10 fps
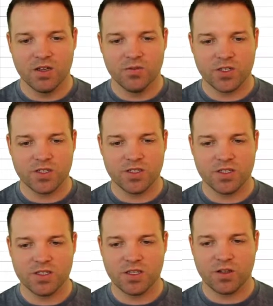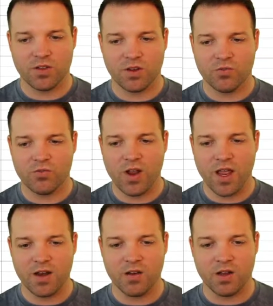which this is the
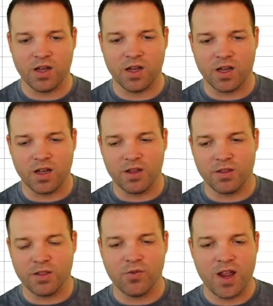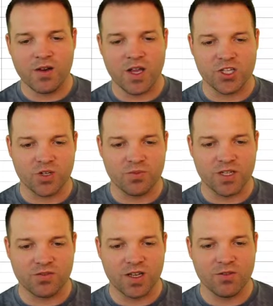red
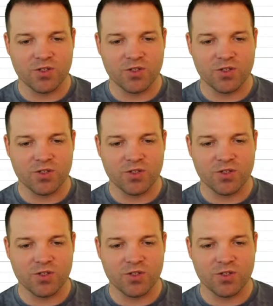measurement, right?